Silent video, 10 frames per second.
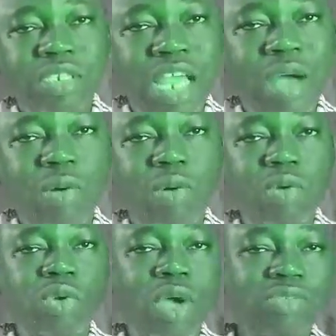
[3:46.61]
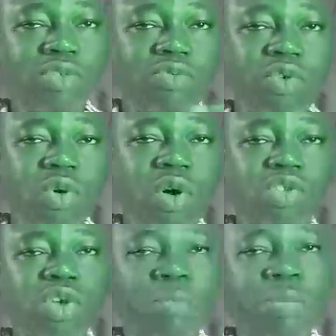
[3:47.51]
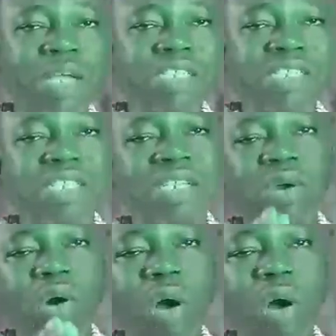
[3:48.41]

Now, you have to focus on properties in